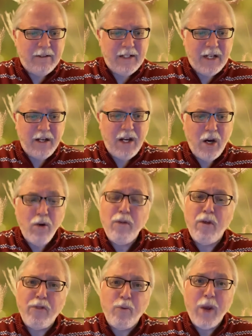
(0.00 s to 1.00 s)
Here are
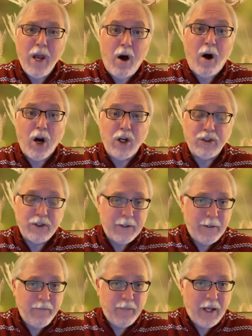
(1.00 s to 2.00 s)
the 3 R's.
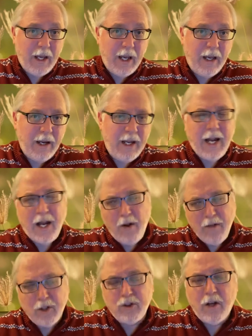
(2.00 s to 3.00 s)
And I know
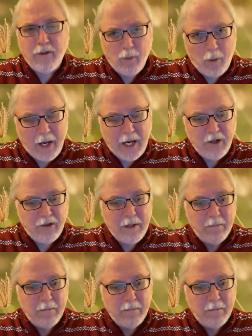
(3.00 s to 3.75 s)
there's other ways,